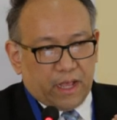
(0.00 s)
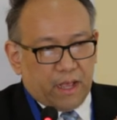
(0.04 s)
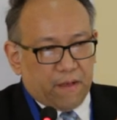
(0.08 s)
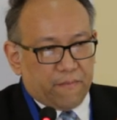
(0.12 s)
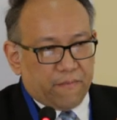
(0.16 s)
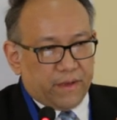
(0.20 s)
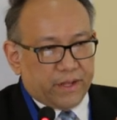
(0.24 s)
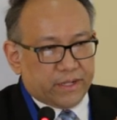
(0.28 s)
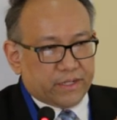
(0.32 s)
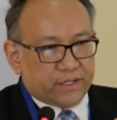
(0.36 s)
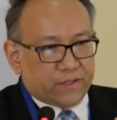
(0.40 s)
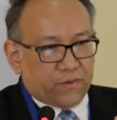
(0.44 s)

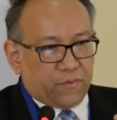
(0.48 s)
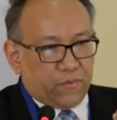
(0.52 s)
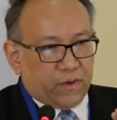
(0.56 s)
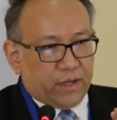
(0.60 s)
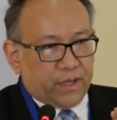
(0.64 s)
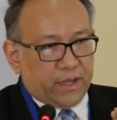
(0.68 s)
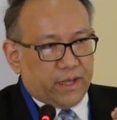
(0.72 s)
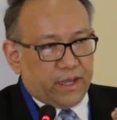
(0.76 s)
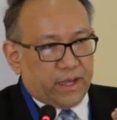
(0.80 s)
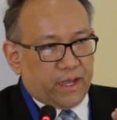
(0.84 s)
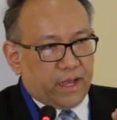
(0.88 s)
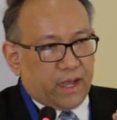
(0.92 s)
government
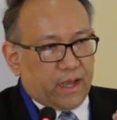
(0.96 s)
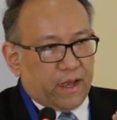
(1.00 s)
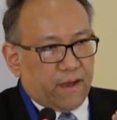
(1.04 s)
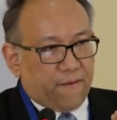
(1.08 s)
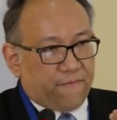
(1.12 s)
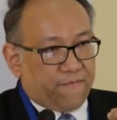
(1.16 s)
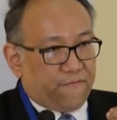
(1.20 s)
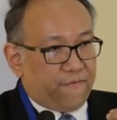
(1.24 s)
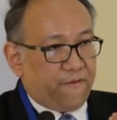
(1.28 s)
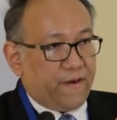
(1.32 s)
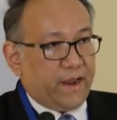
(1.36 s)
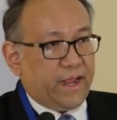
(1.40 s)
were
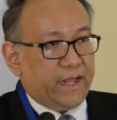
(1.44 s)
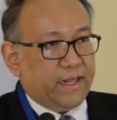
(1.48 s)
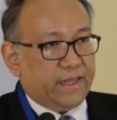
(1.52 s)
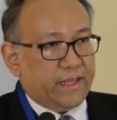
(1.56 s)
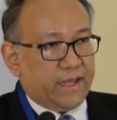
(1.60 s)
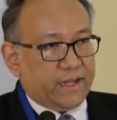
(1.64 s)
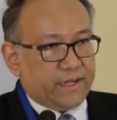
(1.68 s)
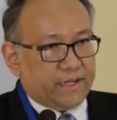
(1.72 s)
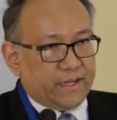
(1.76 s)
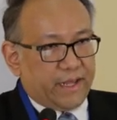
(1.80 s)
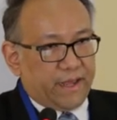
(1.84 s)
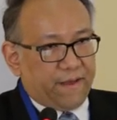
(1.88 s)
afraid
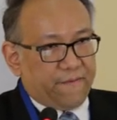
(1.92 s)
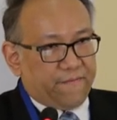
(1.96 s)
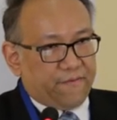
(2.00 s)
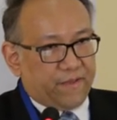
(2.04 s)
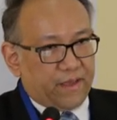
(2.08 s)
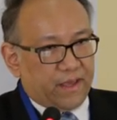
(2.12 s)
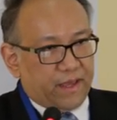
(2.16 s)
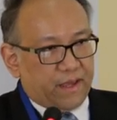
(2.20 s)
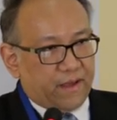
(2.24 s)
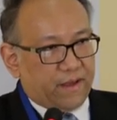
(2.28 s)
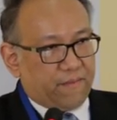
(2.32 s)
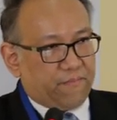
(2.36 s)
that if
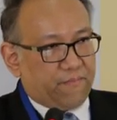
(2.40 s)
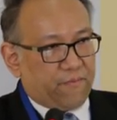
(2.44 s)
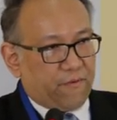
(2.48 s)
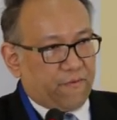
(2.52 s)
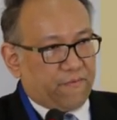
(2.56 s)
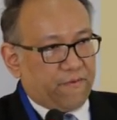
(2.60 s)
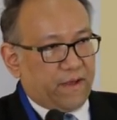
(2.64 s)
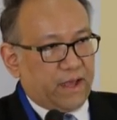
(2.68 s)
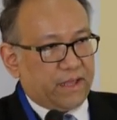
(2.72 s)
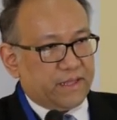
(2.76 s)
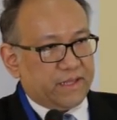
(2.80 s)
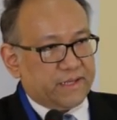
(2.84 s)
they
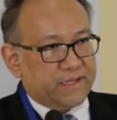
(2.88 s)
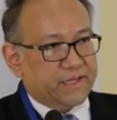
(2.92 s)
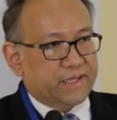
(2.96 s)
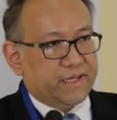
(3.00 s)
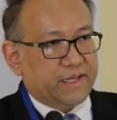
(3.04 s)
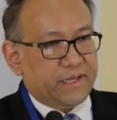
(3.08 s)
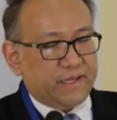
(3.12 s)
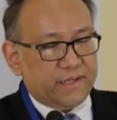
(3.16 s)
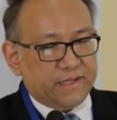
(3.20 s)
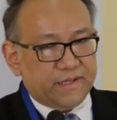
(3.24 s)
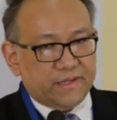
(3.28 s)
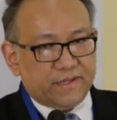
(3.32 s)
provide the
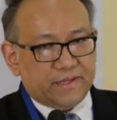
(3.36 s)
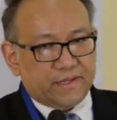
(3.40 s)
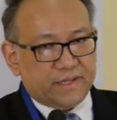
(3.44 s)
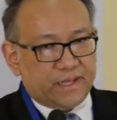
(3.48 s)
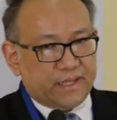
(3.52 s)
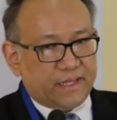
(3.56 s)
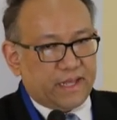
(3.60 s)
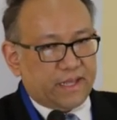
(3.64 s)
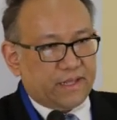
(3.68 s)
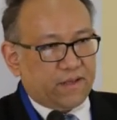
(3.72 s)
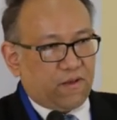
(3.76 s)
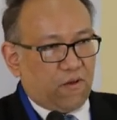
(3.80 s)
skills,
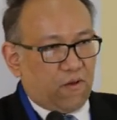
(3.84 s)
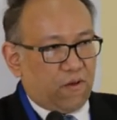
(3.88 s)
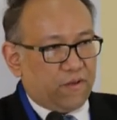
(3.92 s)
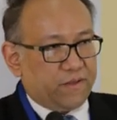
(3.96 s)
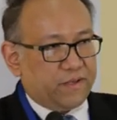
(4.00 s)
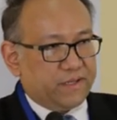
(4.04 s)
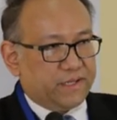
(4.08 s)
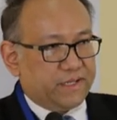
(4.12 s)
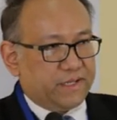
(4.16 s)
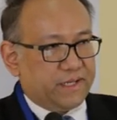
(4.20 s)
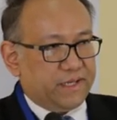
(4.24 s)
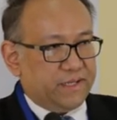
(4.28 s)
that all
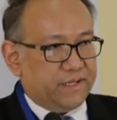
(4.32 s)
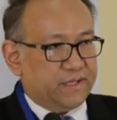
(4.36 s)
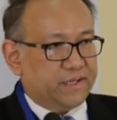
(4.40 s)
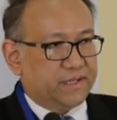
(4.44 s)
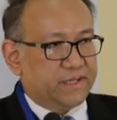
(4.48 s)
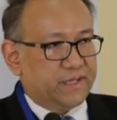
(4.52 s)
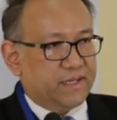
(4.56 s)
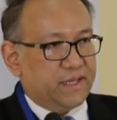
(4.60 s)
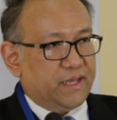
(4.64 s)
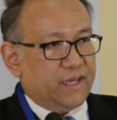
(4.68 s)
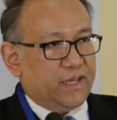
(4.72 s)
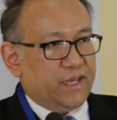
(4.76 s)
the
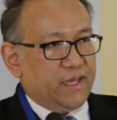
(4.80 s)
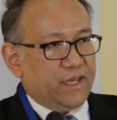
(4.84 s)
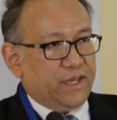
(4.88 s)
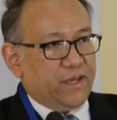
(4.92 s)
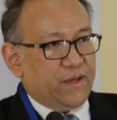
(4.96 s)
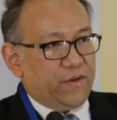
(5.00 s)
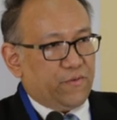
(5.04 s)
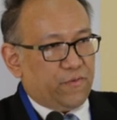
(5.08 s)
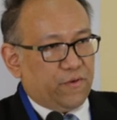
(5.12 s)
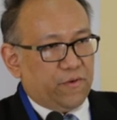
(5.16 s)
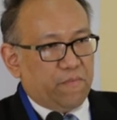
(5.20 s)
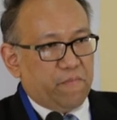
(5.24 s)
skills
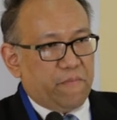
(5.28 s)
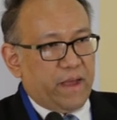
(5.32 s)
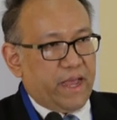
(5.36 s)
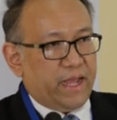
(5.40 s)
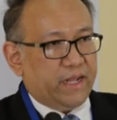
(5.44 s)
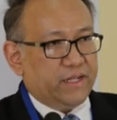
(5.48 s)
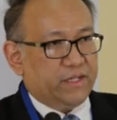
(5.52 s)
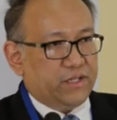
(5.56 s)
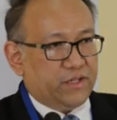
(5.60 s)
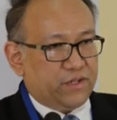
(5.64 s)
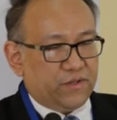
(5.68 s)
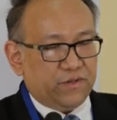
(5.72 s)
were
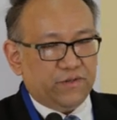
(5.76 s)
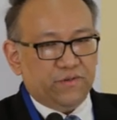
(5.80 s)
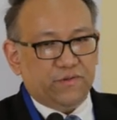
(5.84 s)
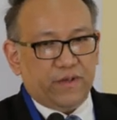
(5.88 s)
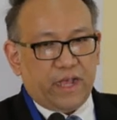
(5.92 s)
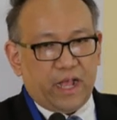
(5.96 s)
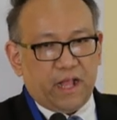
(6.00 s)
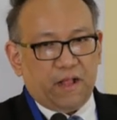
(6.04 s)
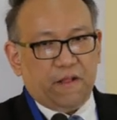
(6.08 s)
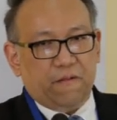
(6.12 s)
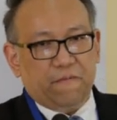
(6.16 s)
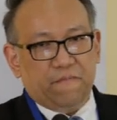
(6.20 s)
meant to
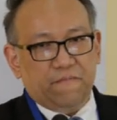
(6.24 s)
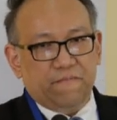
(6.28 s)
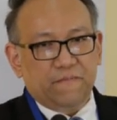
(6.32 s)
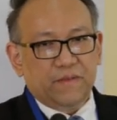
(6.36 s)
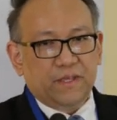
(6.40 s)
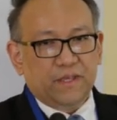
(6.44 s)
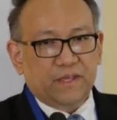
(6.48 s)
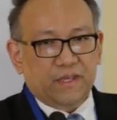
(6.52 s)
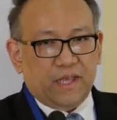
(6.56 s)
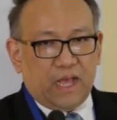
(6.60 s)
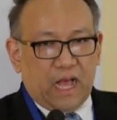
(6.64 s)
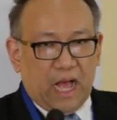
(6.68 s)
help
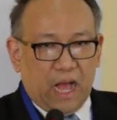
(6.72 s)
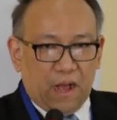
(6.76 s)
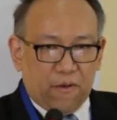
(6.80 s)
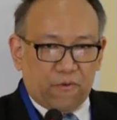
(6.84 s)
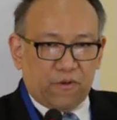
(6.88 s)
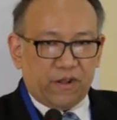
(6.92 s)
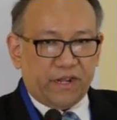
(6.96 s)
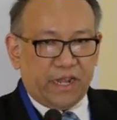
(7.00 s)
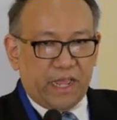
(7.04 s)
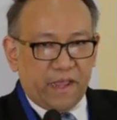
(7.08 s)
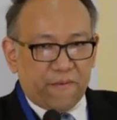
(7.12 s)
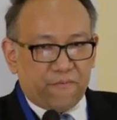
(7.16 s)

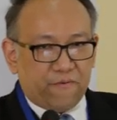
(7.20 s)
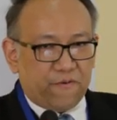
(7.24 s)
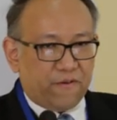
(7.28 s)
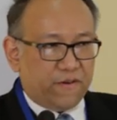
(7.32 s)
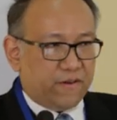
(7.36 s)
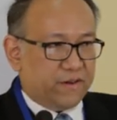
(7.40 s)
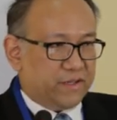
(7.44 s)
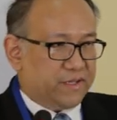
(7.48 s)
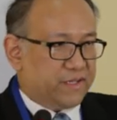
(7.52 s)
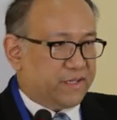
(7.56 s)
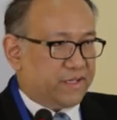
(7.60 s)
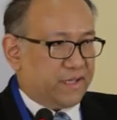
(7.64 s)
our
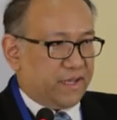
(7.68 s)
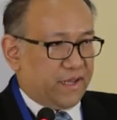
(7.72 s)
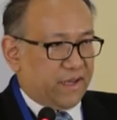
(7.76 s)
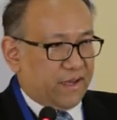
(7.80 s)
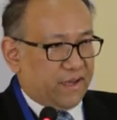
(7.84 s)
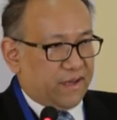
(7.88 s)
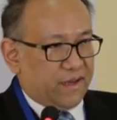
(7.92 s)
neighbors,